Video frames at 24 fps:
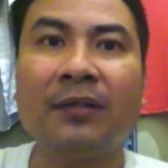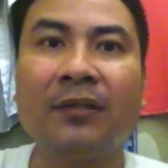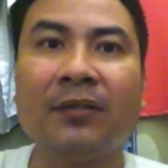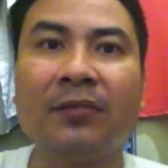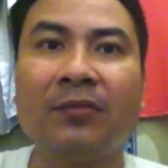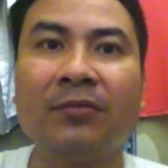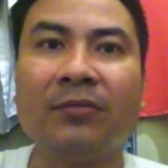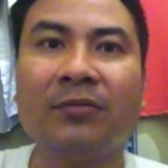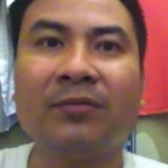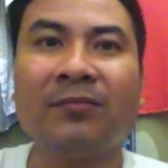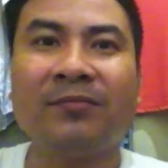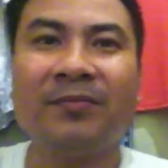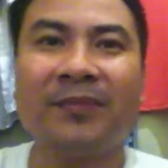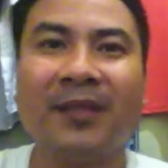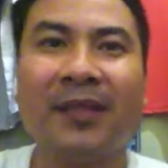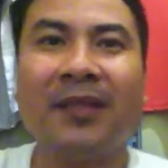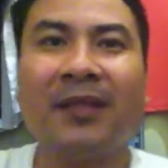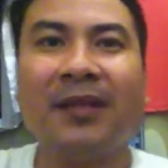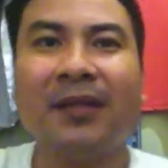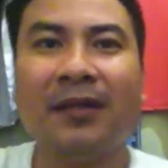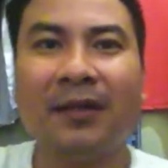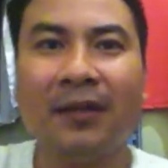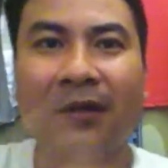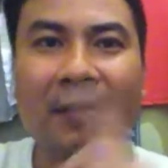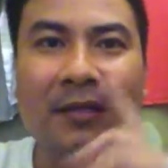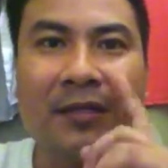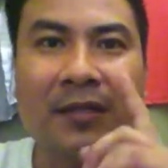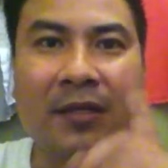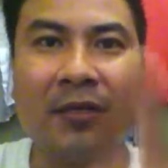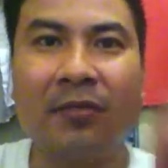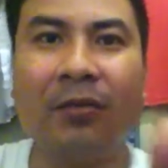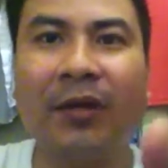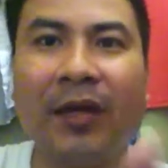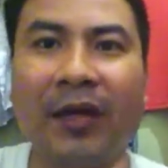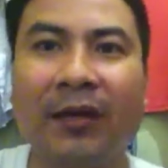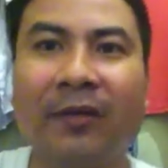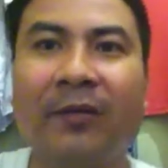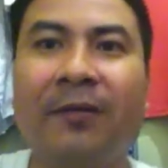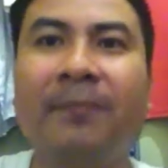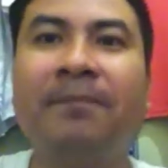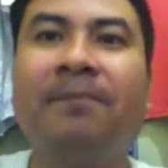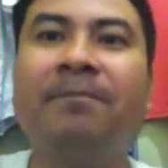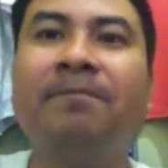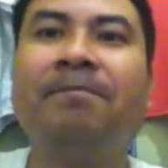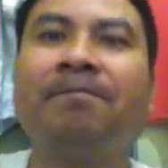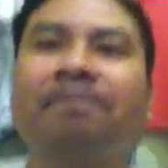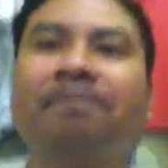So, see you later.